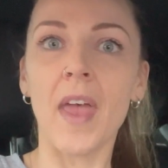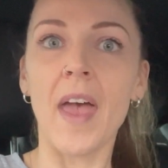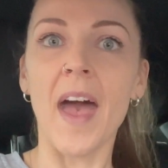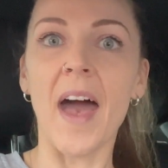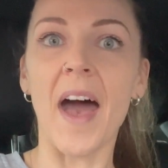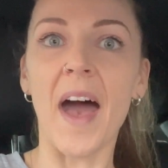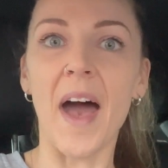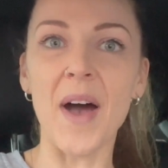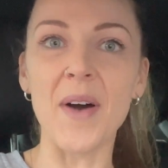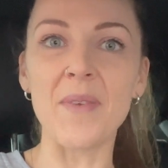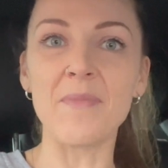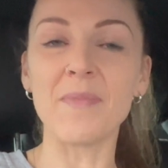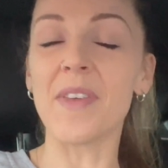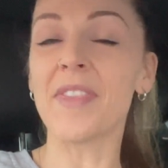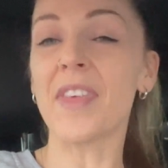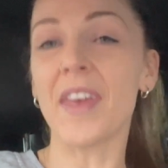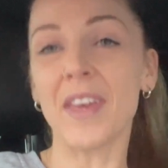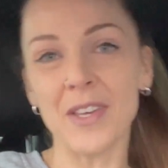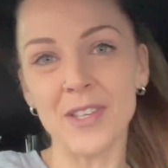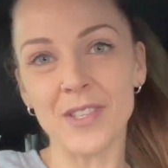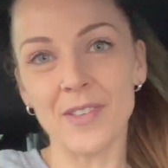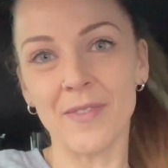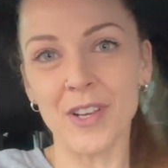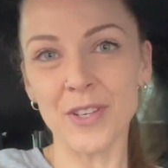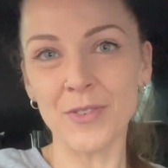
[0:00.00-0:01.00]
But thank
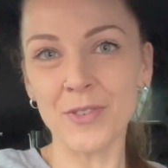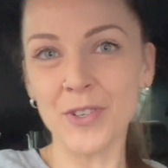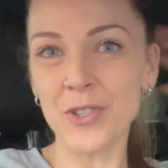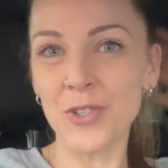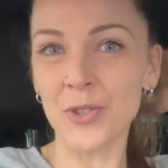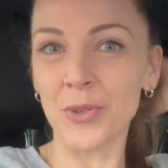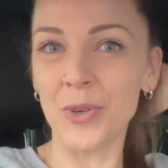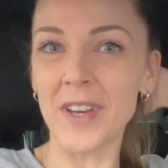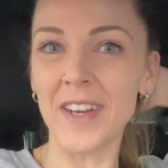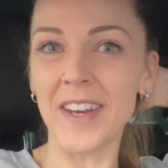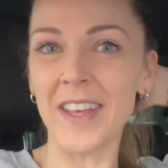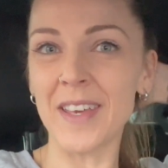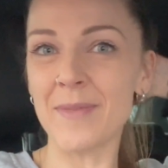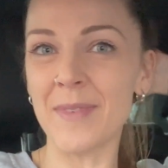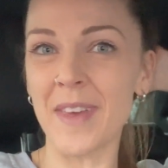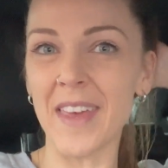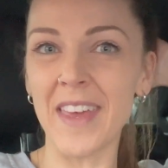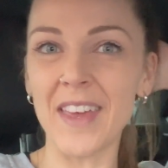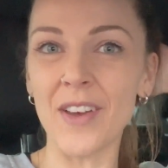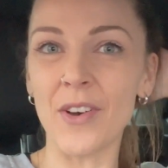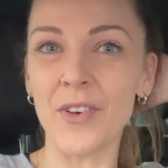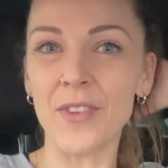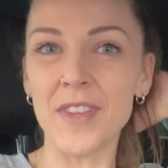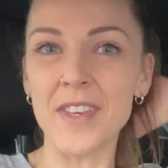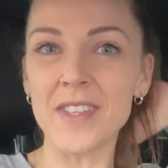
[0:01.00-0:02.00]
you so much for joining
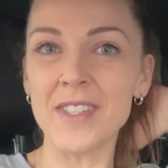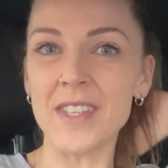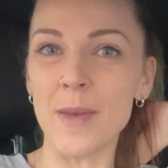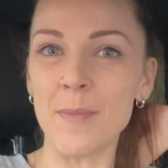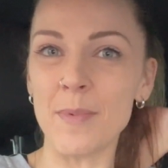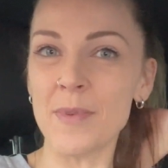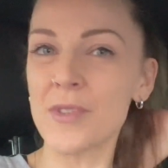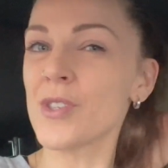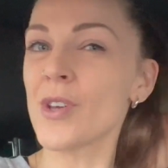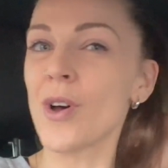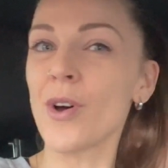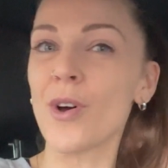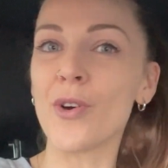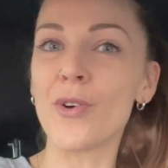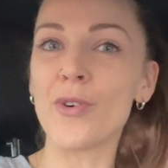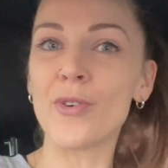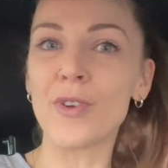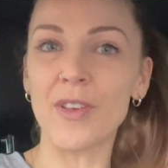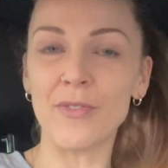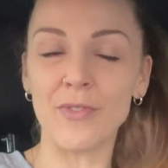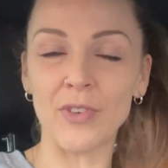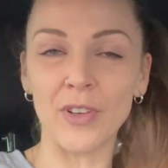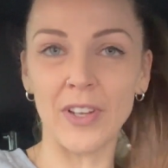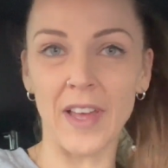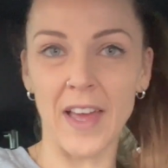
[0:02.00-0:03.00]
me on this episode.
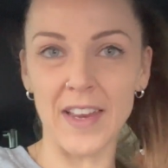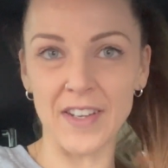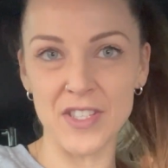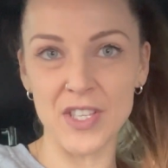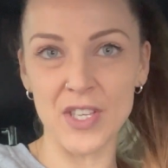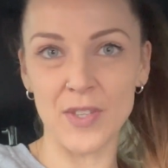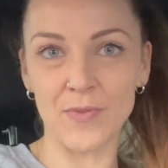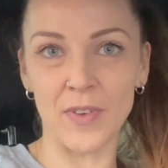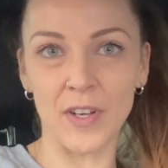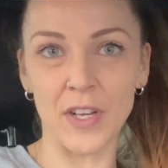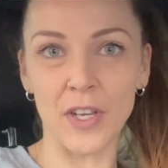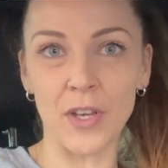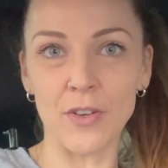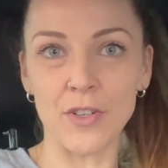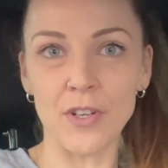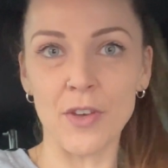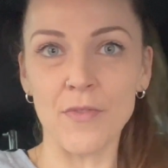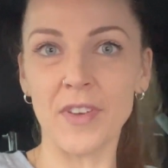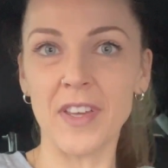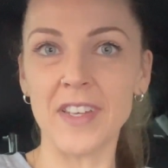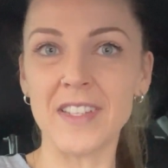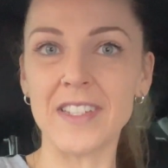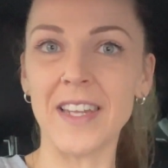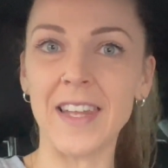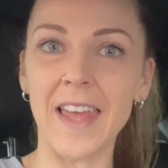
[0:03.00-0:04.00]
If you liked this video, don't
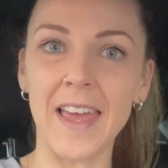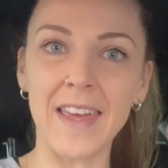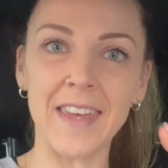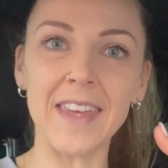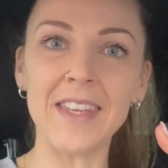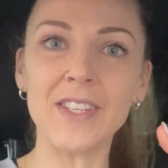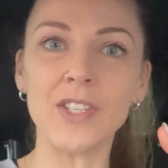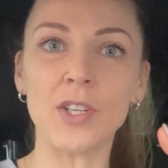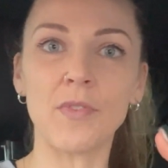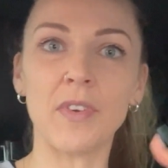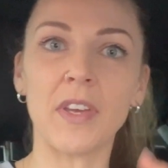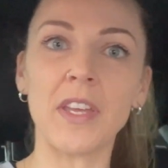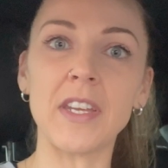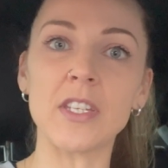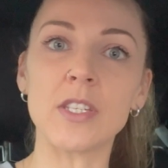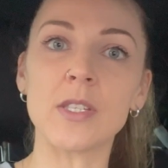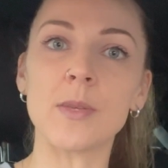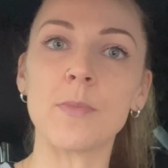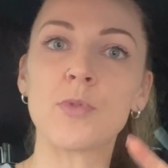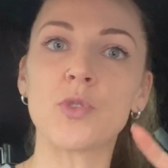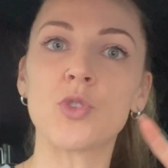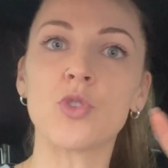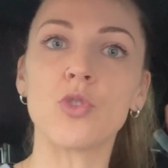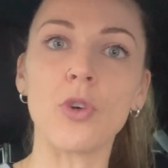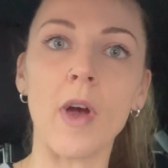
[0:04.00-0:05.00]
forget to like it. Don't forget to
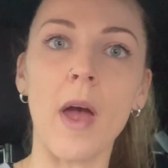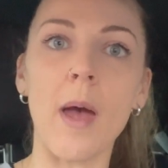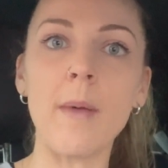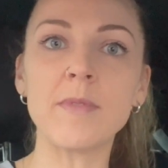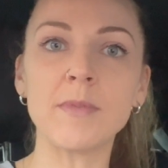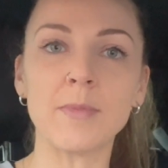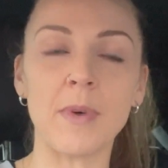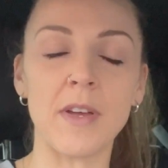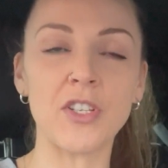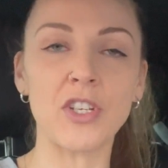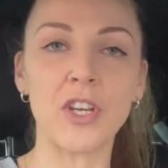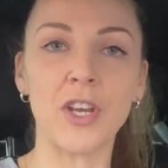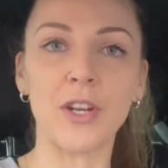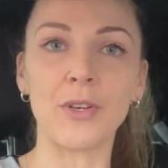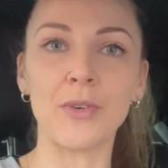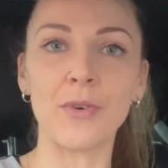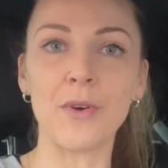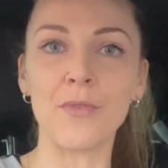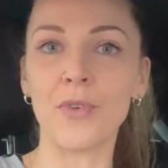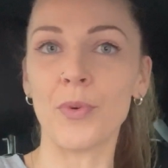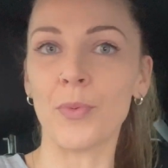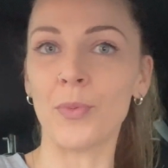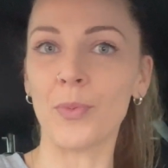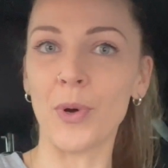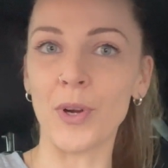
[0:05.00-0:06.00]
subscribe to my channel
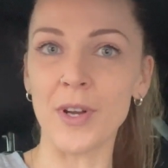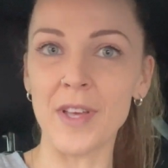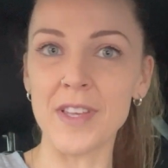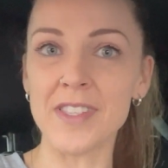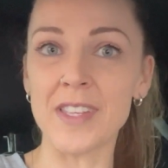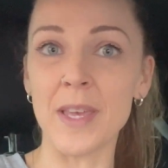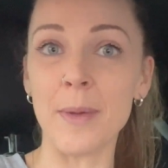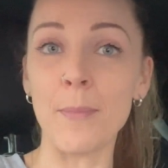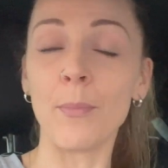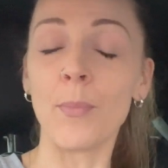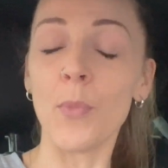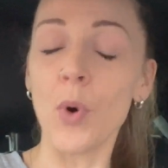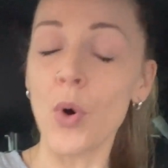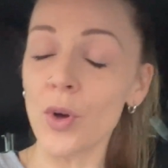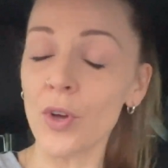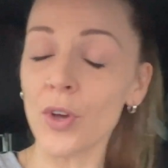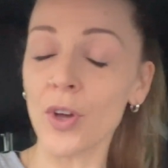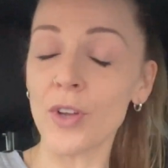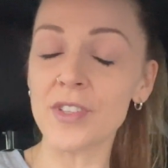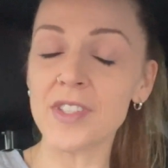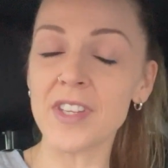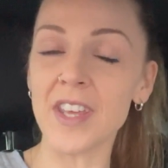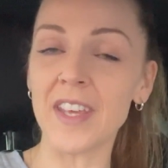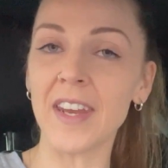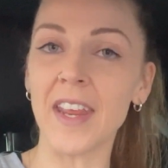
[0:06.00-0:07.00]
if you want to see more
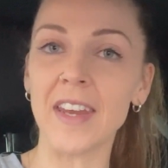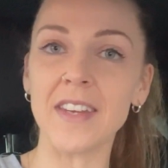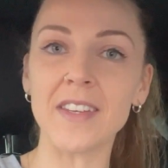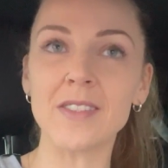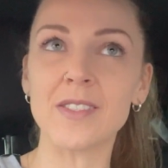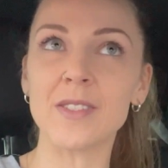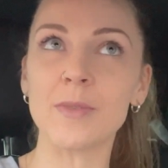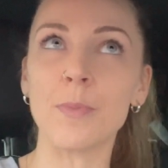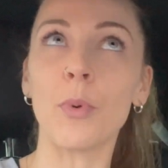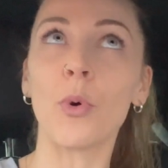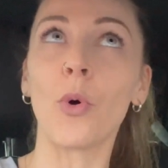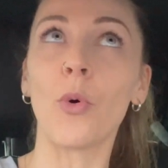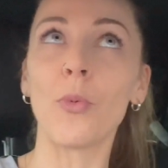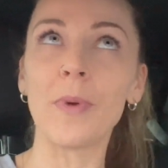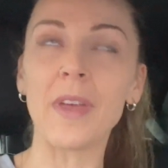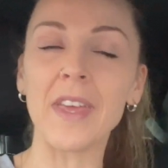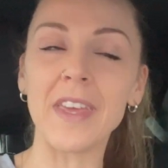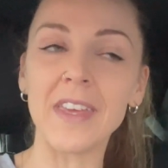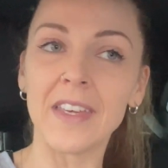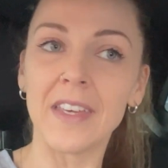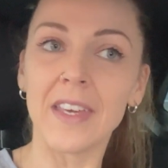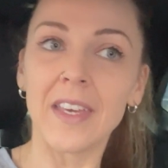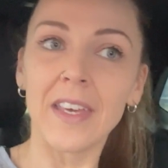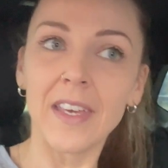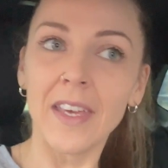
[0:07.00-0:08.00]
content and to support me
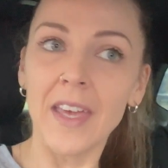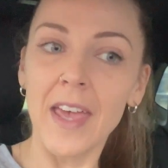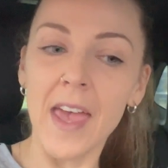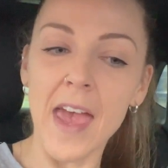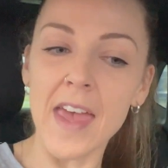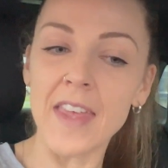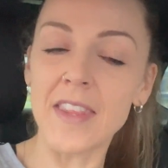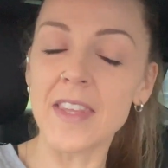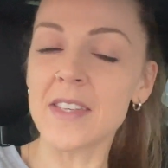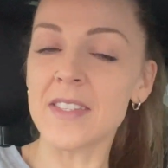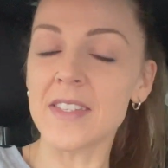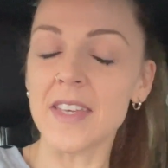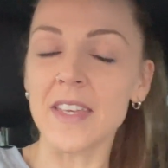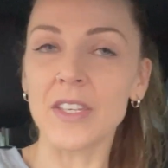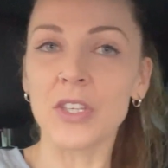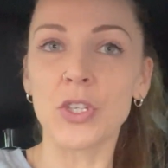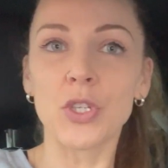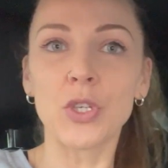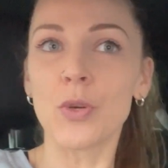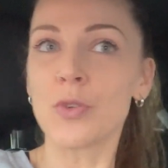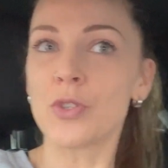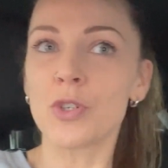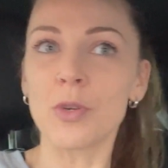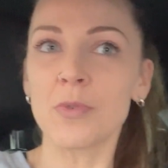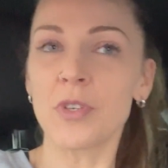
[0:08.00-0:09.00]
in this
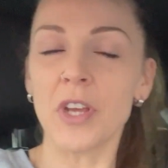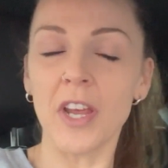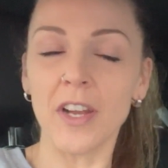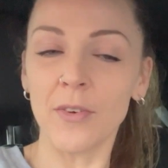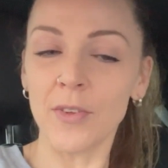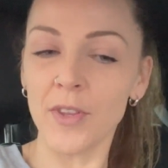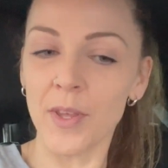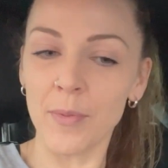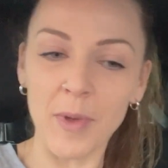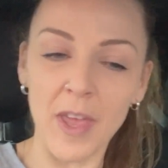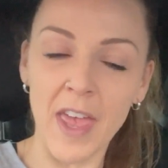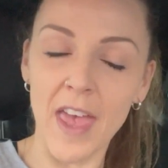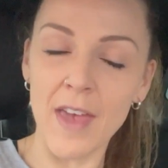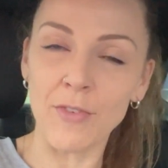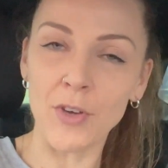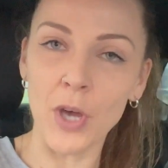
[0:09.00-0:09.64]
YouTube channel that we have